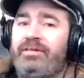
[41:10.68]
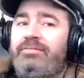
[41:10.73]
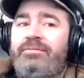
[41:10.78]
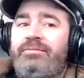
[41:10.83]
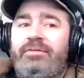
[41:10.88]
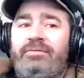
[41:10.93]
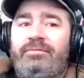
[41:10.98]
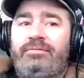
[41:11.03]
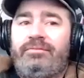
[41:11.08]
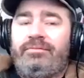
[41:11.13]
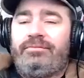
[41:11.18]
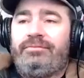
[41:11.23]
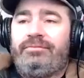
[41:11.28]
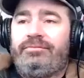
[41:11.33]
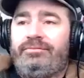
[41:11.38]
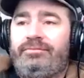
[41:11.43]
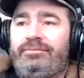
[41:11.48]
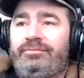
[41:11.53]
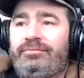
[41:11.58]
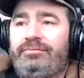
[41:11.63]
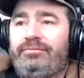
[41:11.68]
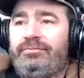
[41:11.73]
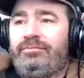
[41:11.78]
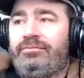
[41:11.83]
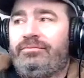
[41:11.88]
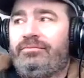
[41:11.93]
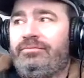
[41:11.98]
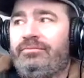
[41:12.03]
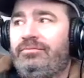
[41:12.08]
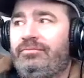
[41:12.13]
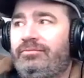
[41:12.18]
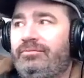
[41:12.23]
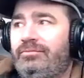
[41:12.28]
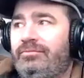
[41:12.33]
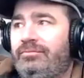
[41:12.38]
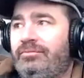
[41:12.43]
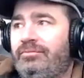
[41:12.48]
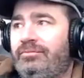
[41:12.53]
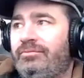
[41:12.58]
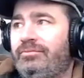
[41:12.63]
other platforms. We'll find a
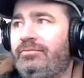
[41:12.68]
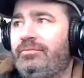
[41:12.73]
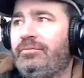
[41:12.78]
way. There